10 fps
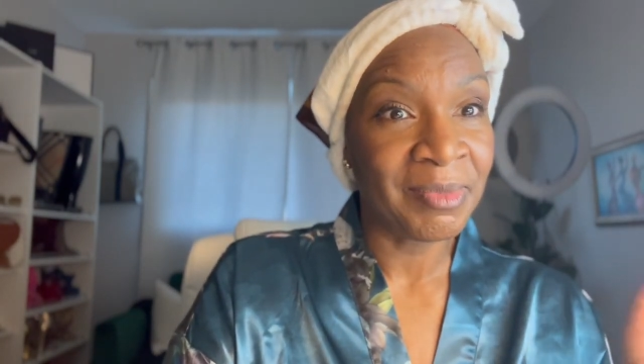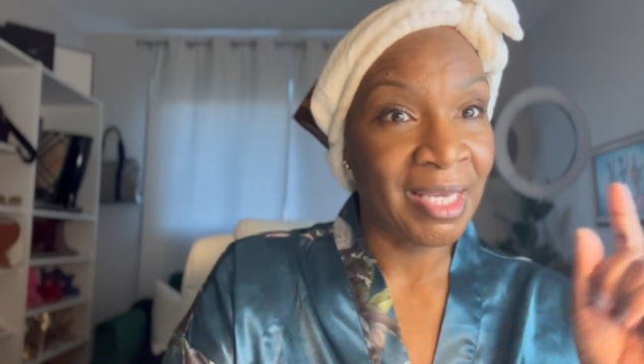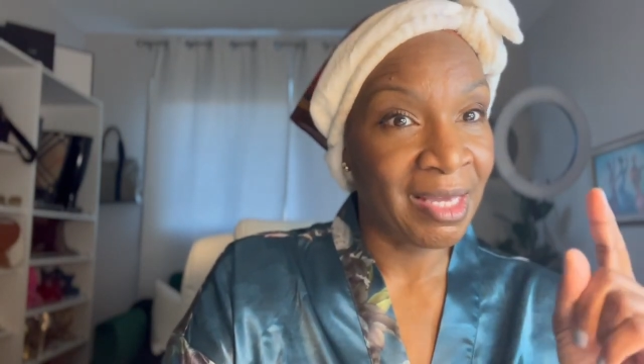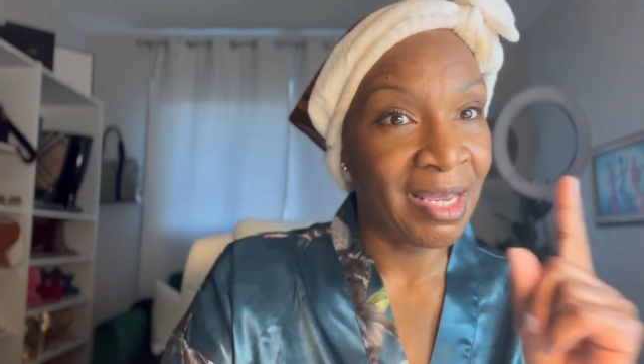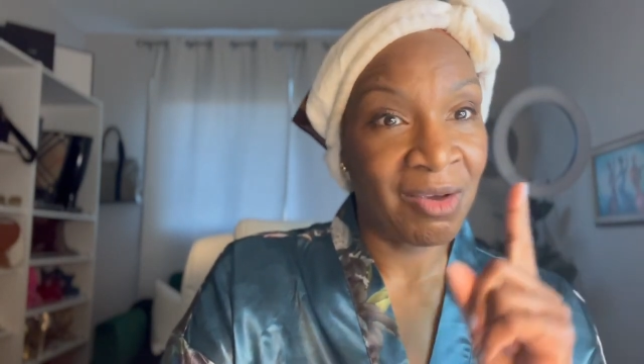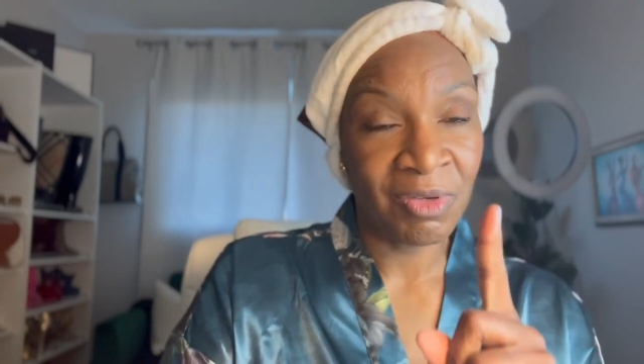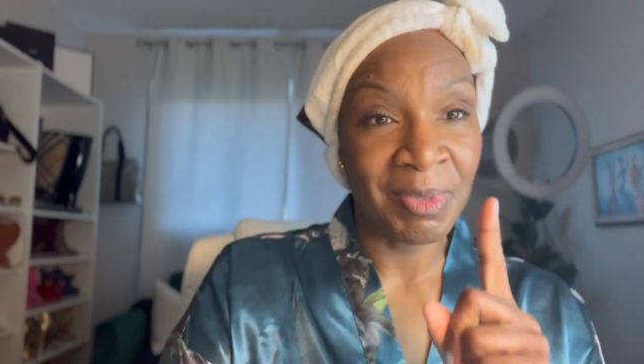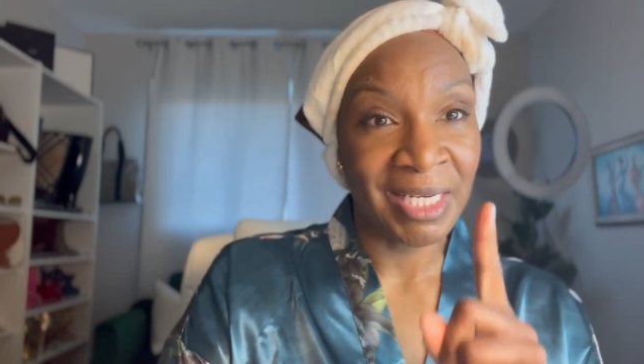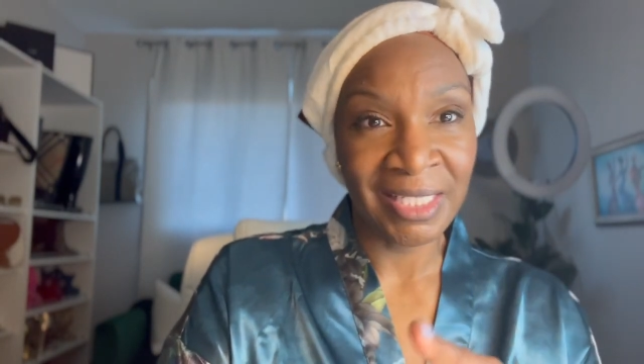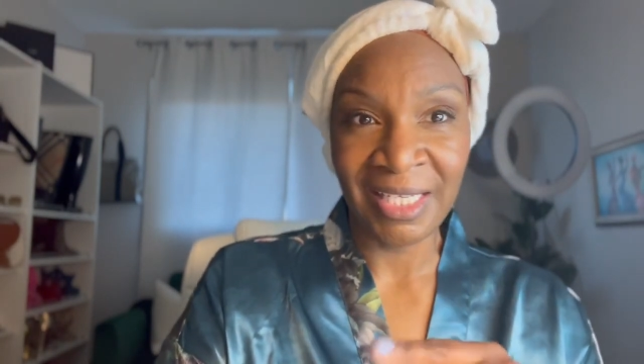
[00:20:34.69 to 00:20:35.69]
that
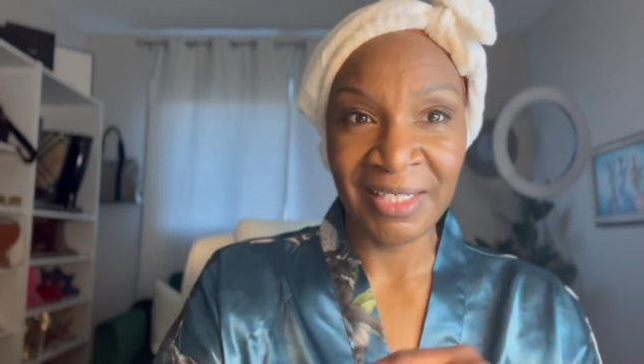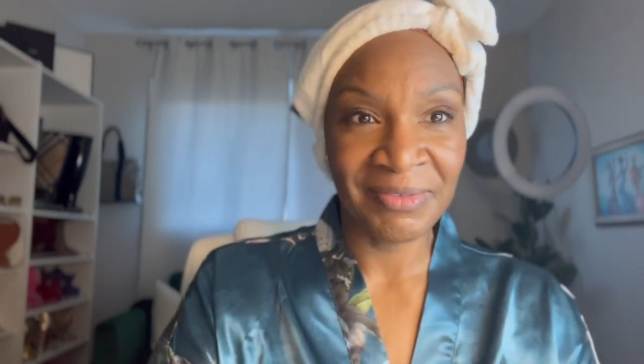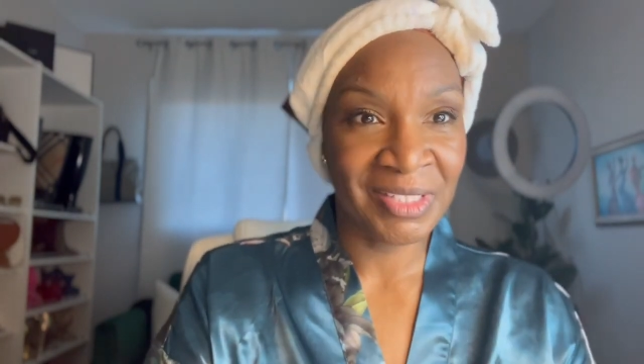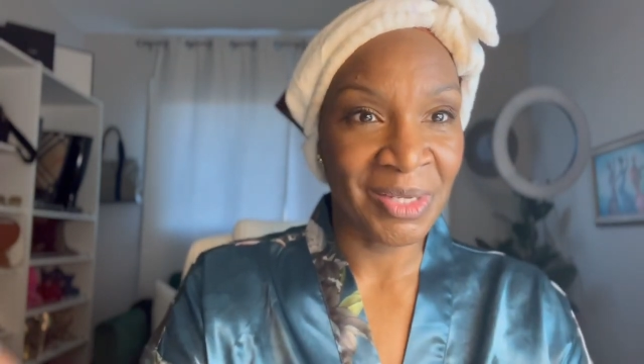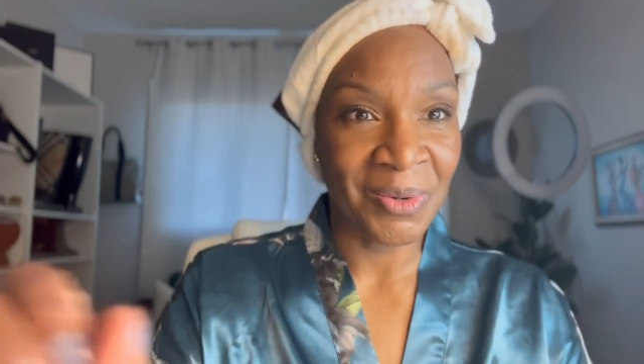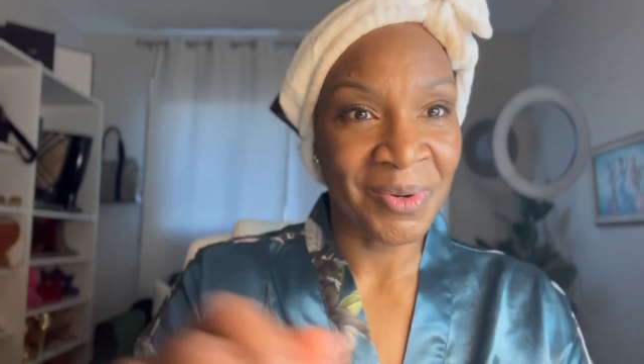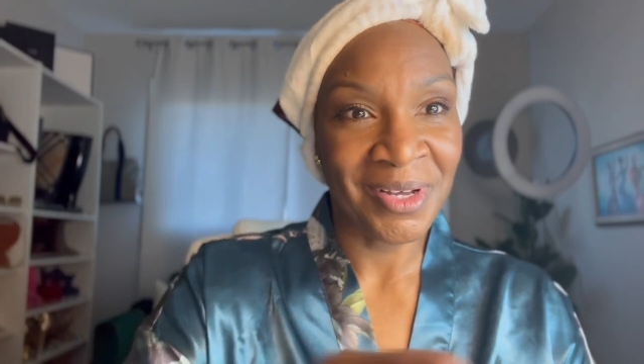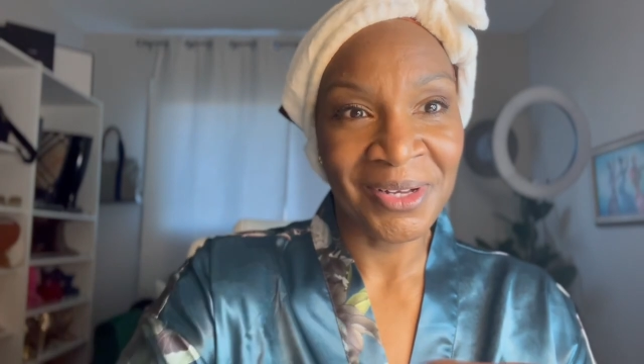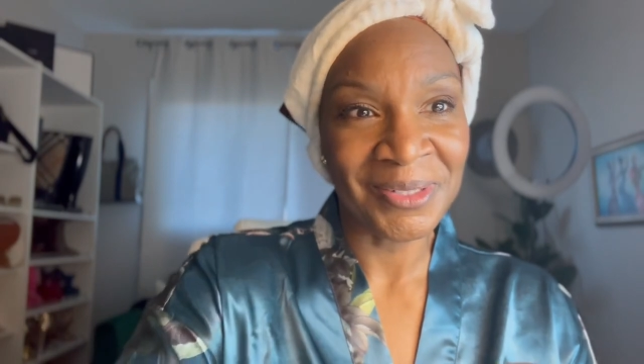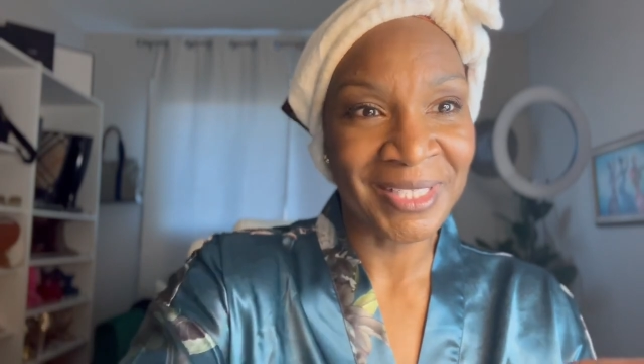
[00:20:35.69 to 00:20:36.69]
everybody loves, so
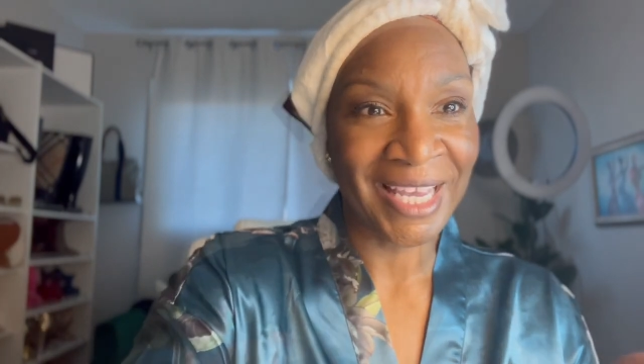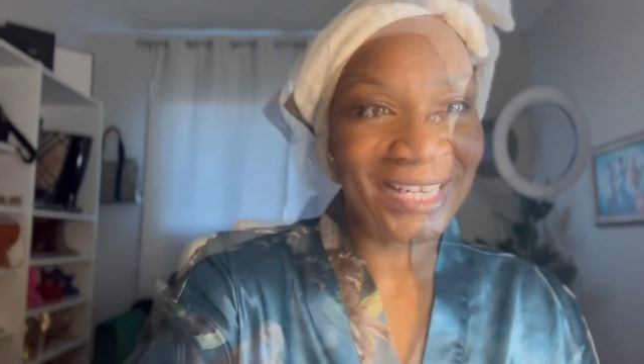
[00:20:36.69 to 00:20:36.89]
hold tight.